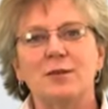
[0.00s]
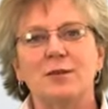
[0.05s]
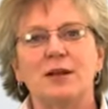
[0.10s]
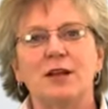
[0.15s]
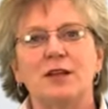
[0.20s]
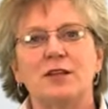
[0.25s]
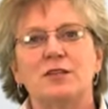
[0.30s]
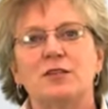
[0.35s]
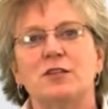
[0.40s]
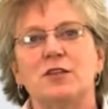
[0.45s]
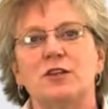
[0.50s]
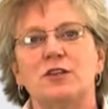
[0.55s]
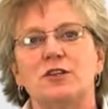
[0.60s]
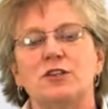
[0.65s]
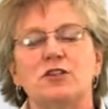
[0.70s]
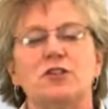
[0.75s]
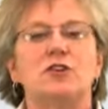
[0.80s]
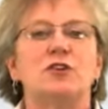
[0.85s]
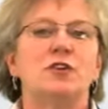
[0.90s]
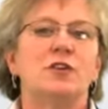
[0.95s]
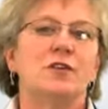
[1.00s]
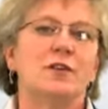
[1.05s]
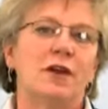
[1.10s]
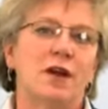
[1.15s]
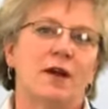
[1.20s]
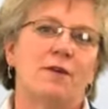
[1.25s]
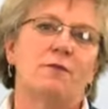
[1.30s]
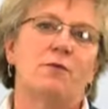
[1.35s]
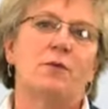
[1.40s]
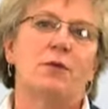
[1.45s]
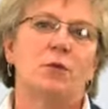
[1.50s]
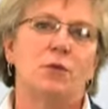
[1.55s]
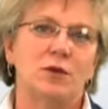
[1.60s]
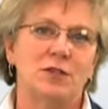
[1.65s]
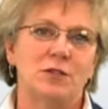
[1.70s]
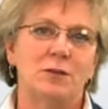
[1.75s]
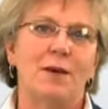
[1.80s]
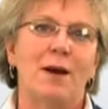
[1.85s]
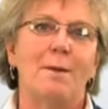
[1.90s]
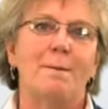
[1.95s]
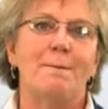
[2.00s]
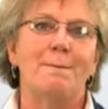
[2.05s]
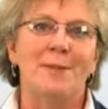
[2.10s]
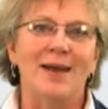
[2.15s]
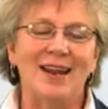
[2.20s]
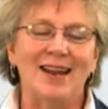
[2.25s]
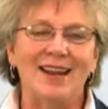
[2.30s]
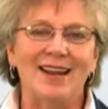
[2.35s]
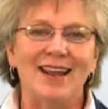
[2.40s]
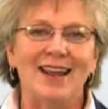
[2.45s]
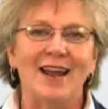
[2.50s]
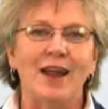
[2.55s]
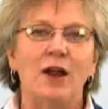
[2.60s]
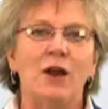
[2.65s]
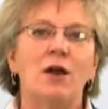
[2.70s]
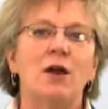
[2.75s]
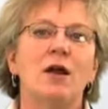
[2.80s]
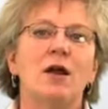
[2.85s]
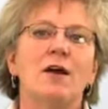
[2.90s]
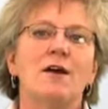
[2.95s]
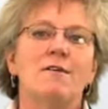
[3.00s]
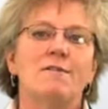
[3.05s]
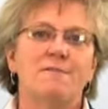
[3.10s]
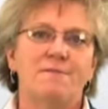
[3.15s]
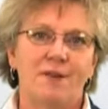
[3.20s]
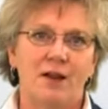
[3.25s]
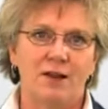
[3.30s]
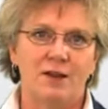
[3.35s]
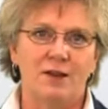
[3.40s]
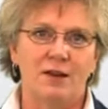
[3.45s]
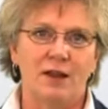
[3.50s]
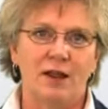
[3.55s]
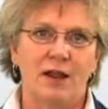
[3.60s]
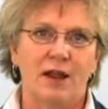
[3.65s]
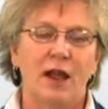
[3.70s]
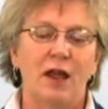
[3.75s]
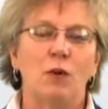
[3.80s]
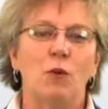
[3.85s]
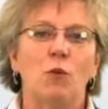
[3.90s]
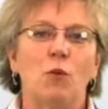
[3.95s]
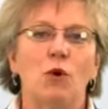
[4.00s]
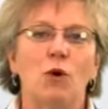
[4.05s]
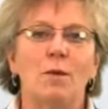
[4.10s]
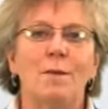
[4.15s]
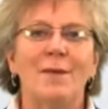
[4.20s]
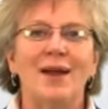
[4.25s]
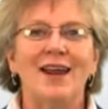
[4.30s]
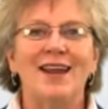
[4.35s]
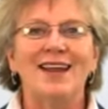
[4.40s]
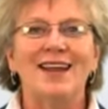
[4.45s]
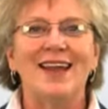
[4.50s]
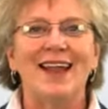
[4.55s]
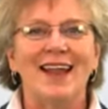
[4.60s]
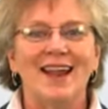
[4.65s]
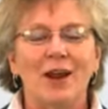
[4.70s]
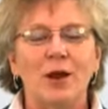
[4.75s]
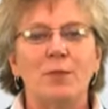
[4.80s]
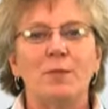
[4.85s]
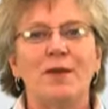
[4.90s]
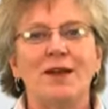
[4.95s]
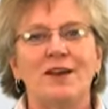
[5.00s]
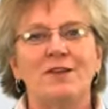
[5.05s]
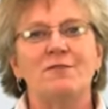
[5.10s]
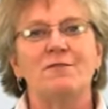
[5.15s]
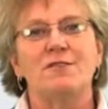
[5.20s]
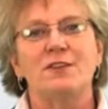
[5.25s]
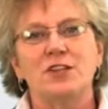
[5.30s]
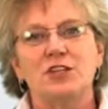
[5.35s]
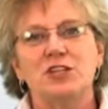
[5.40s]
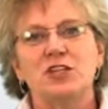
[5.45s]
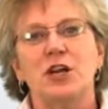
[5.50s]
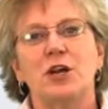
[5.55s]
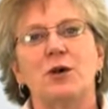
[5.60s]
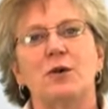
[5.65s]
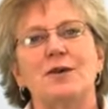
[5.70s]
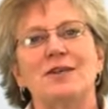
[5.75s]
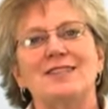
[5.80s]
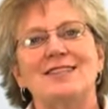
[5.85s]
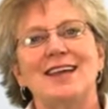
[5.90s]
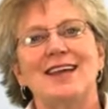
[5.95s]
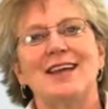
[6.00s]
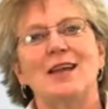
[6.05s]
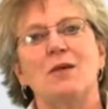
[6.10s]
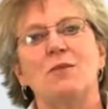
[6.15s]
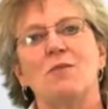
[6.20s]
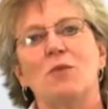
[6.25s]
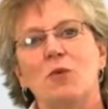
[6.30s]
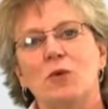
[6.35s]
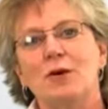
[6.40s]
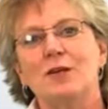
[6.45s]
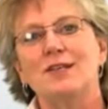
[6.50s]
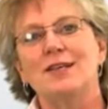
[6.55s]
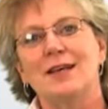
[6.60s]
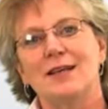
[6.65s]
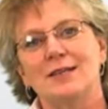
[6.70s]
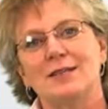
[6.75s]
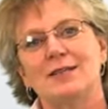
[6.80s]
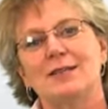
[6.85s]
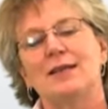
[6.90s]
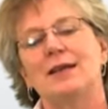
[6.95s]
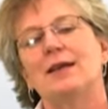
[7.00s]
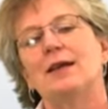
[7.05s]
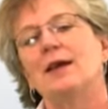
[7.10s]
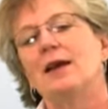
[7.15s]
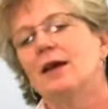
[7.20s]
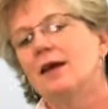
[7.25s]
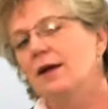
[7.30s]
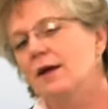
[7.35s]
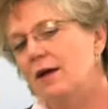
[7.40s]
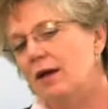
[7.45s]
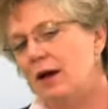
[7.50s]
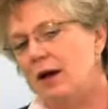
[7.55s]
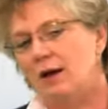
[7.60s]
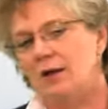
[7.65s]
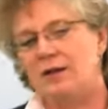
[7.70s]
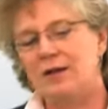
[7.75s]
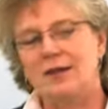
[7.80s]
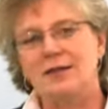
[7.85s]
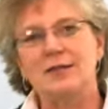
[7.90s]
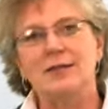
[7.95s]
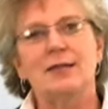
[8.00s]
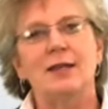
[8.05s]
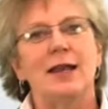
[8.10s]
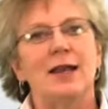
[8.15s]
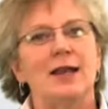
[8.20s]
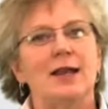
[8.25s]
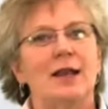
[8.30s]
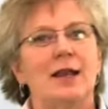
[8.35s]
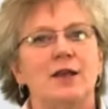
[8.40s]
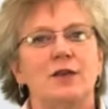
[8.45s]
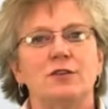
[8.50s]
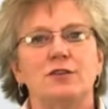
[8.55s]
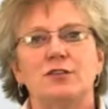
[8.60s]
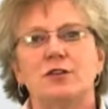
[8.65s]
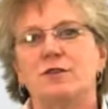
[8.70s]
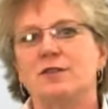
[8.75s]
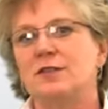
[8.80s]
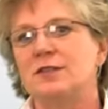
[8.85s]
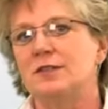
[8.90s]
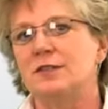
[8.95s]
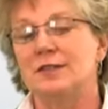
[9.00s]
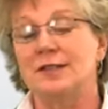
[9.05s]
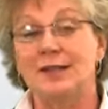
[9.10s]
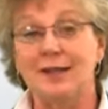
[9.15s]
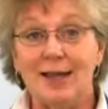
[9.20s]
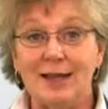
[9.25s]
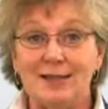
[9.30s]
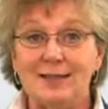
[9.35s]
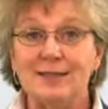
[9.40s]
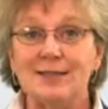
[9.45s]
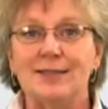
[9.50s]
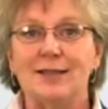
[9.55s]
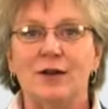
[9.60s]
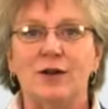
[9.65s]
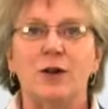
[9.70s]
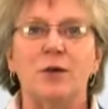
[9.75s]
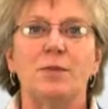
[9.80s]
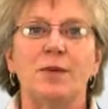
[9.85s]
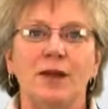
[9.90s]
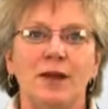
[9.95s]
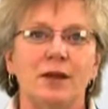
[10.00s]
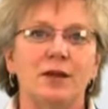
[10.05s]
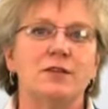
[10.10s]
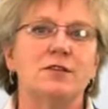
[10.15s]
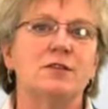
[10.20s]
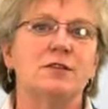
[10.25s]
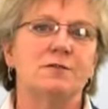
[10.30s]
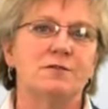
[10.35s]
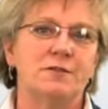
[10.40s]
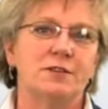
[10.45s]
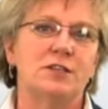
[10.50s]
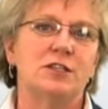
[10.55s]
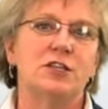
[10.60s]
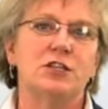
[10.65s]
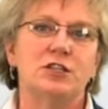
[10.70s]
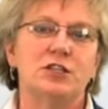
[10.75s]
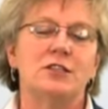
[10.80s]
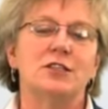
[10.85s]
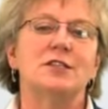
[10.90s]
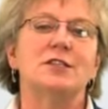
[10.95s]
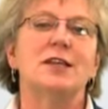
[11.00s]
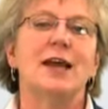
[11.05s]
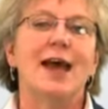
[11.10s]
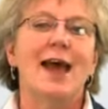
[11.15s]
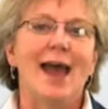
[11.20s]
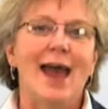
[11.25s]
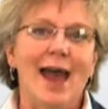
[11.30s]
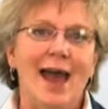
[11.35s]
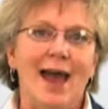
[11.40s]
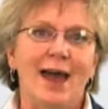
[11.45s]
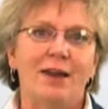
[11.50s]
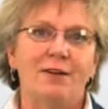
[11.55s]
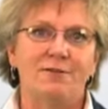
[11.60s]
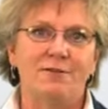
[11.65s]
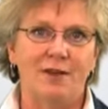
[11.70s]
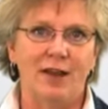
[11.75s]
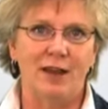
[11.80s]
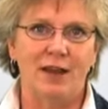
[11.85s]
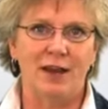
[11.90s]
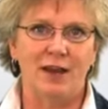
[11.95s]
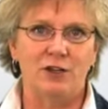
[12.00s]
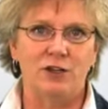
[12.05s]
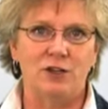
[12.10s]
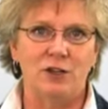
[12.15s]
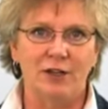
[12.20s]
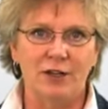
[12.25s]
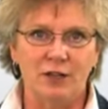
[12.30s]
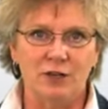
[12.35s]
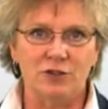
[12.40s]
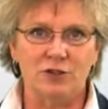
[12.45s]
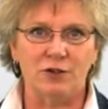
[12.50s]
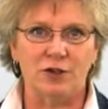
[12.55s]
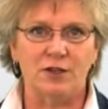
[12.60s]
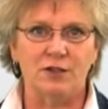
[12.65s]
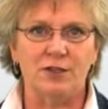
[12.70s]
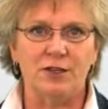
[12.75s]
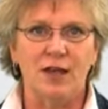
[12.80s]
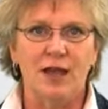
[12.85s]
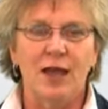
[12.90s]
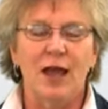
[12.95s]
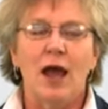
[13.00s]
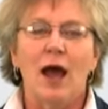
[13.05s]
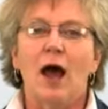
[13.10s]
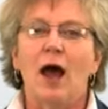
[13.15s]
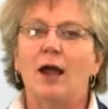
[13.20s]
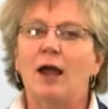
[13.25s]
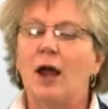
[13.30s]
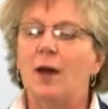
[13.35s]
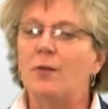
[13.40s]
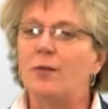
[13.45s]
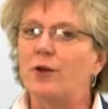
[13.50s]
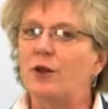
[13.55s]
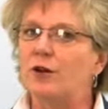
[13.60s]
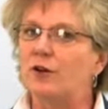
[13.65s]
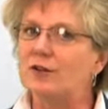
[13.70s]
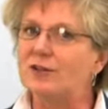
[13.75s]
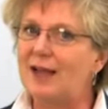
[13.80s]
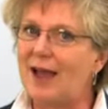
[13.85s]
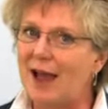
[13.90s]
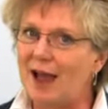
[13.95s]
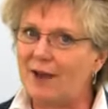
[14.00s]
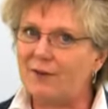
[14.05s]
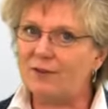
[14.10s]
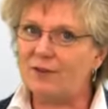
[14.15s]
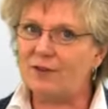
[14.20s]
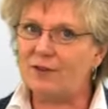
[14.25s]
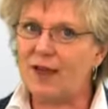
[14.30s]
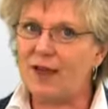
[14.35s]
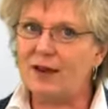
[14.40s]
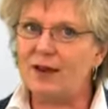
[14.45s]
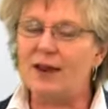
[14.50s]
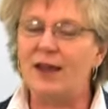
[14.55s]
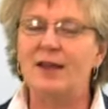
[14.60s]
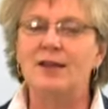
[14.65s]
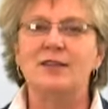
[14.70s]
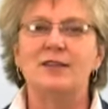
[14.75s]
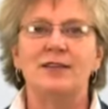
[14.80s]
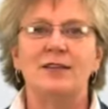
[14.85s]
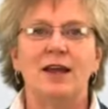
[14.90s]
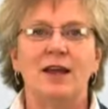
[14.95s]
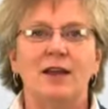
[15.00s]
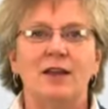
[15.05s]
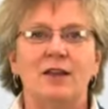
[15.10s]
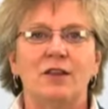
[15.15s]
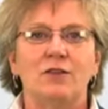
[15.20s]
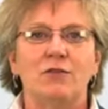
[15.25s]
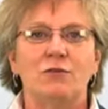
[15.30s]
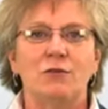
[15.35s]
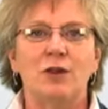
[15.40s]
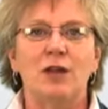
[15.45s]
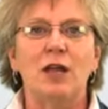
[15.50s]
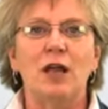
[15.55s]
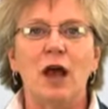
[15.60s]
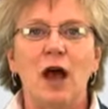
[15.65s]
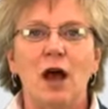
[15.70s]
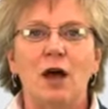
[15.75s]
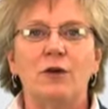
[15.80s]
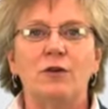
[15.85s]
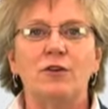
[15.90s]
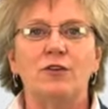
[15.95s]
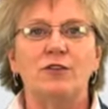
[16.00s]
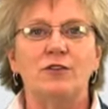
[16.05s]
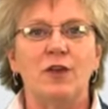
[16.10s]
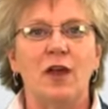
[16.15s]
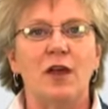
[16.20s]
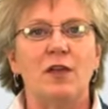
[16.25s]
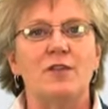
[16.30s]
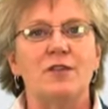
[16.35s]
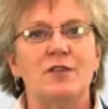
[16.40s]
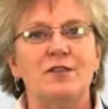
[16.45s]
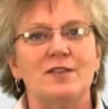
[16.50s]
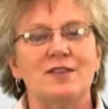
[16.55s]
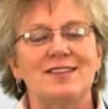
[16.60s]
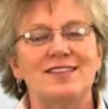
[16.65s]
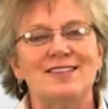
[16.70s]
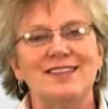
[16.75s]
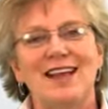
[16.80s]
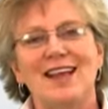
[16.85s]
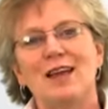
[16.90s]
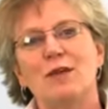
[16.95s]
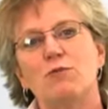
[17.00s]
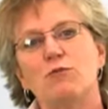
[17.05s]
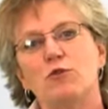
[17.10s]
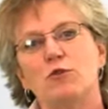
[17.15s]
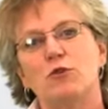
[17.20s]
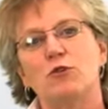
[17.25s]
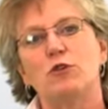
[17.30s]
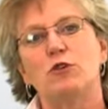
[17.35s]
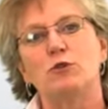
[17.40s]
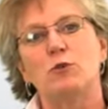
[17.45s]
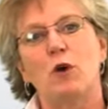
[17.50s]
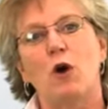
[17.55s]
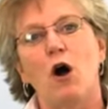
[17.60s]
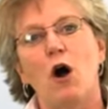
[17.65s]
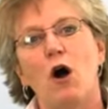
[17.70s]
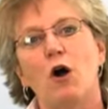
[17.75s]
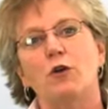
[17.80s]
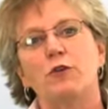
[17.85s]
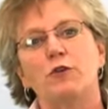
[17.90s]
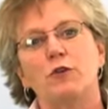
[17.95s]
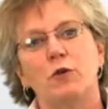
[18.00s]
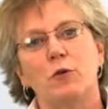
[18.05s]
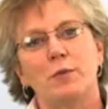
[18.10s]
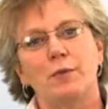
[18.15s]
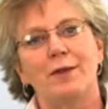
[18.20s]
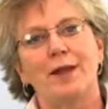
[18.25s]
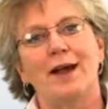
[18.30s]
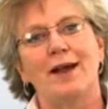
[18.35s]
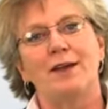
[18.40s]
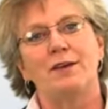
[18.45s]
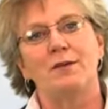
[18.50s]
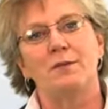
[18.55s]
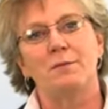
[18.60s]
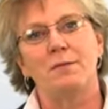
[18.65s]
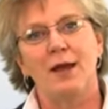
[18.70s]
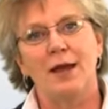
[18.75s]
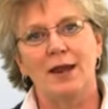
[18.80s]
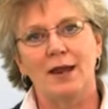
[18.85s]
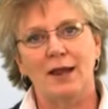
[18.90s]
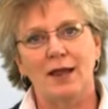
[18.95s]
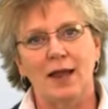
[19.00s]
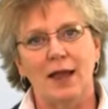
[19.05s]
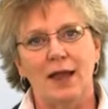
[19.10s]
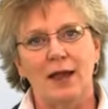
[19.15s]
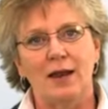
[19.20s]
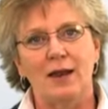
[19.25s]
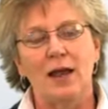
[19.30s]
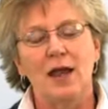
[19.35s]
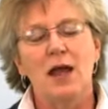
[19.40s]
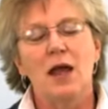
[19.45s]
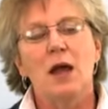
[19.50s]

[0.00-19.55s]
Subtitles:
because the concern in the government was about Medicare funding, and were Medicare beneficiaries getting more testing, designated health services than necessary because the physicians had a financial interest. A couple years after that, in 1993, Congress said that the same rules were also applied to Medicaid.